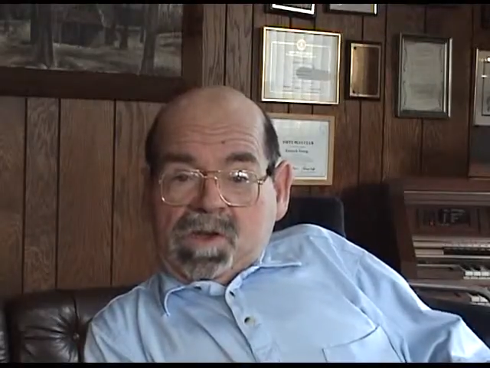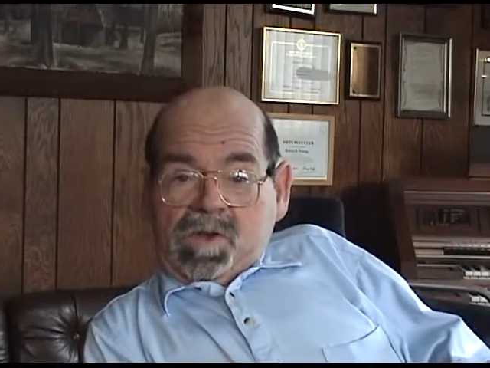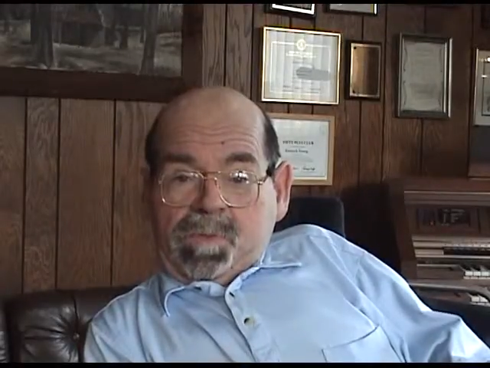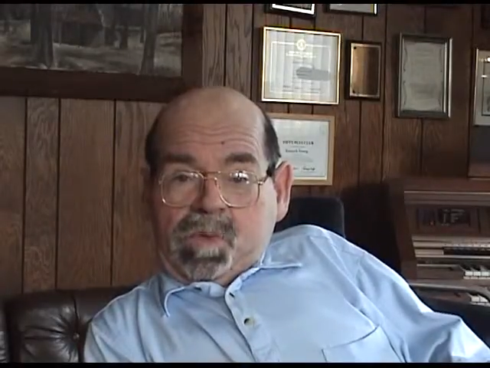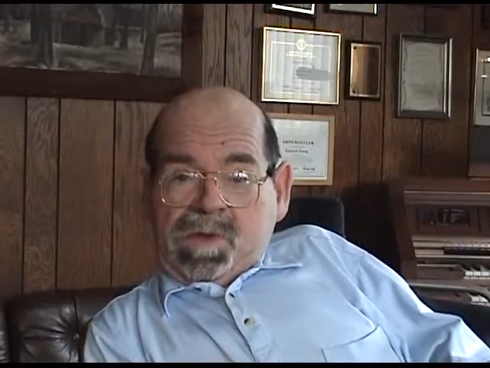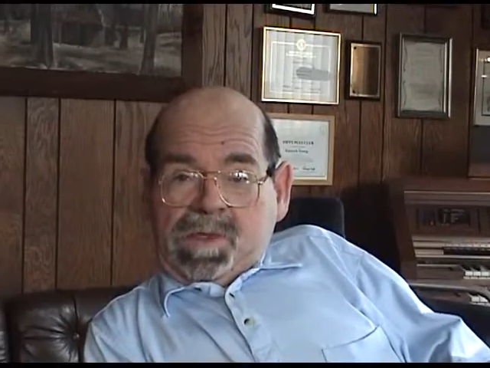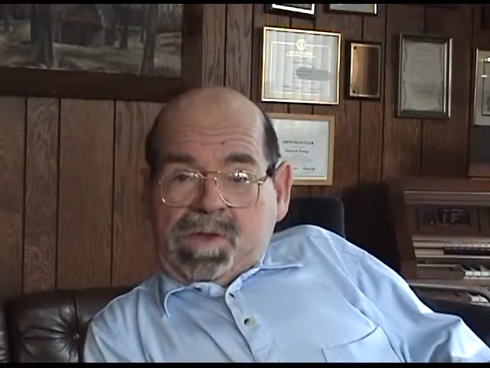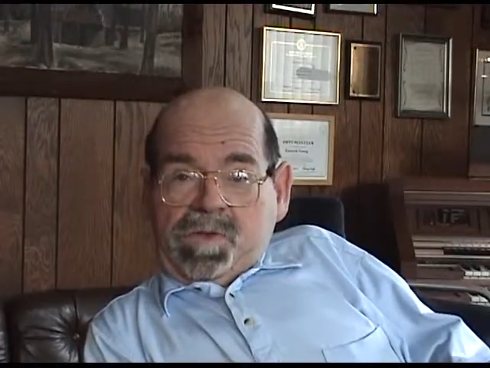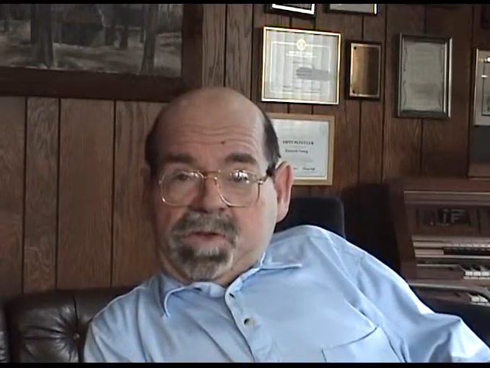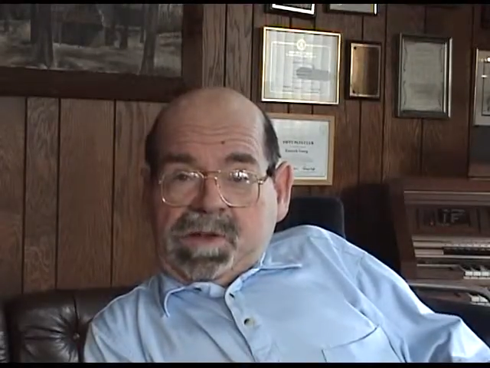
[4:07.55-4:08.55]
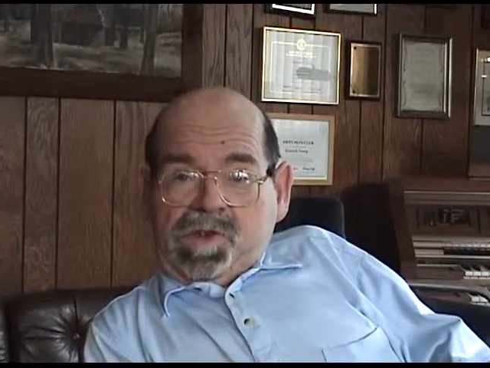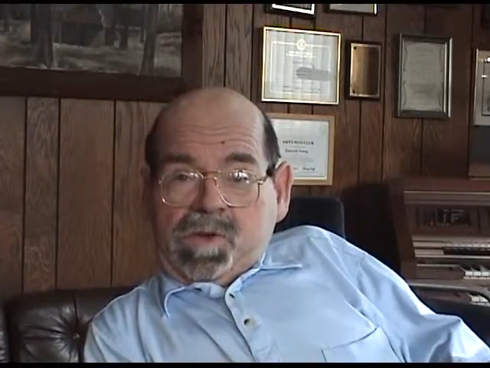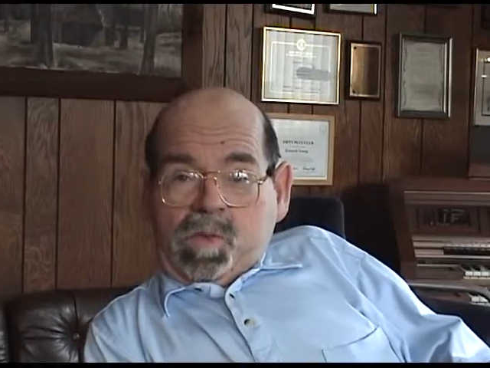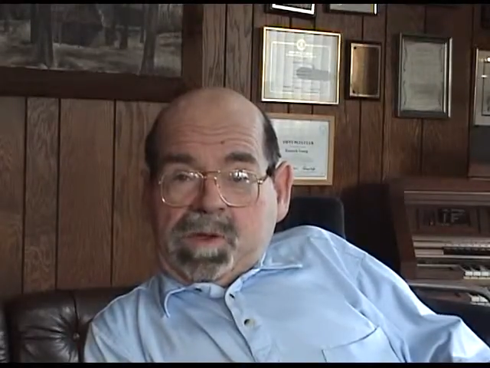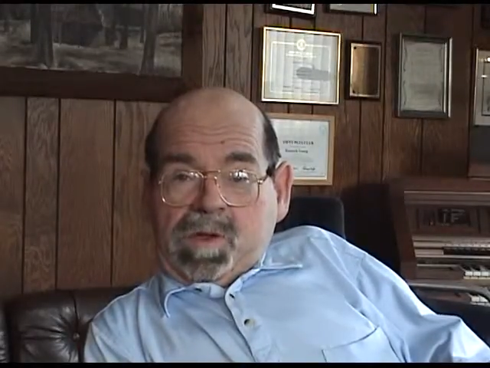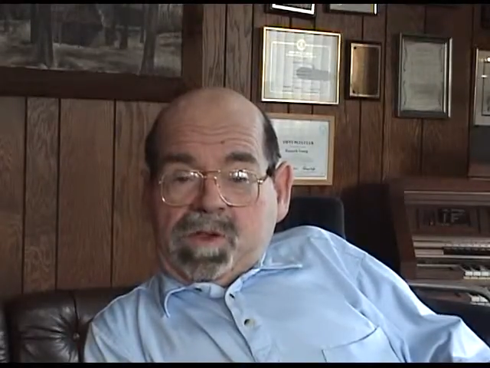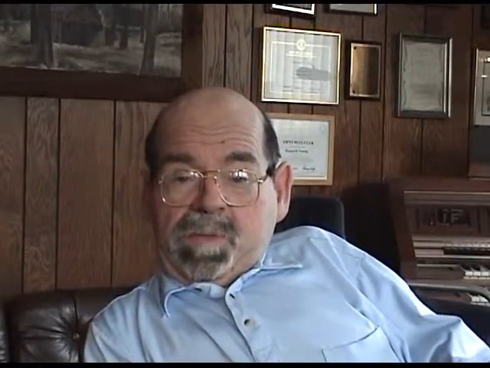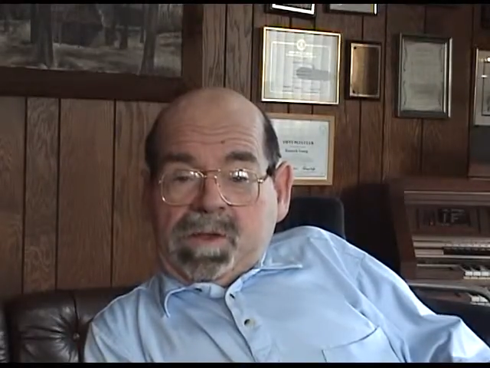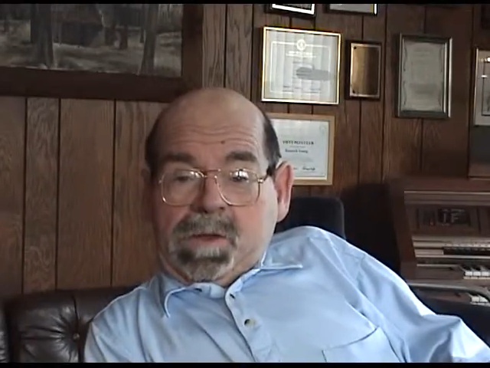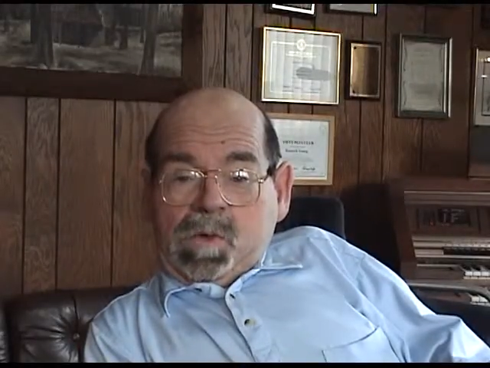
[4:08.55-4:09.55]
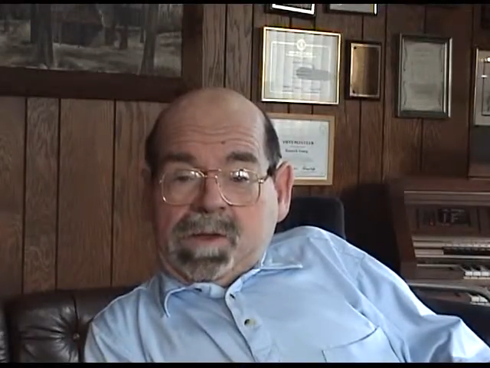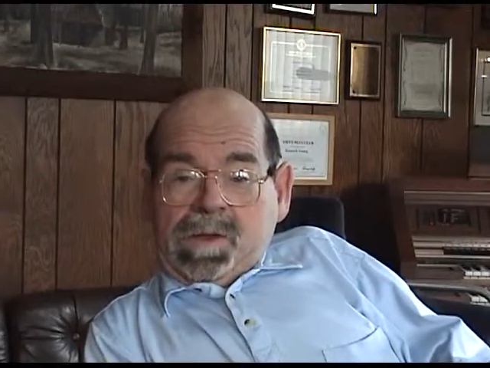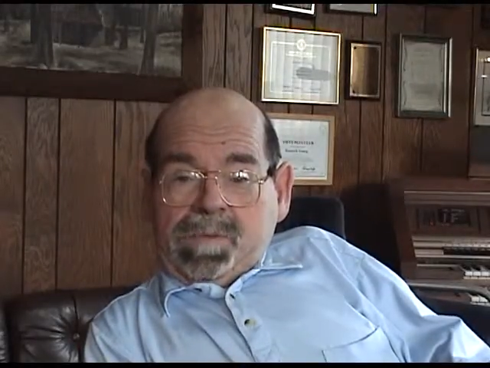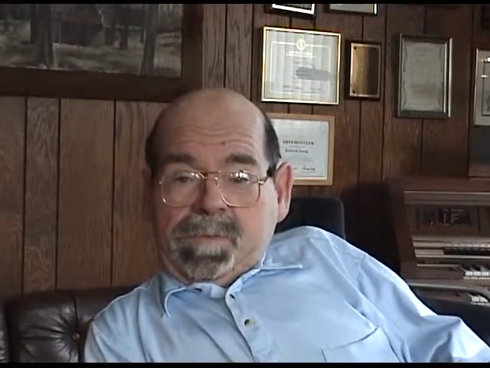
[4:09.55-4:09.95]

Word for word: to point the direction we ought to be going.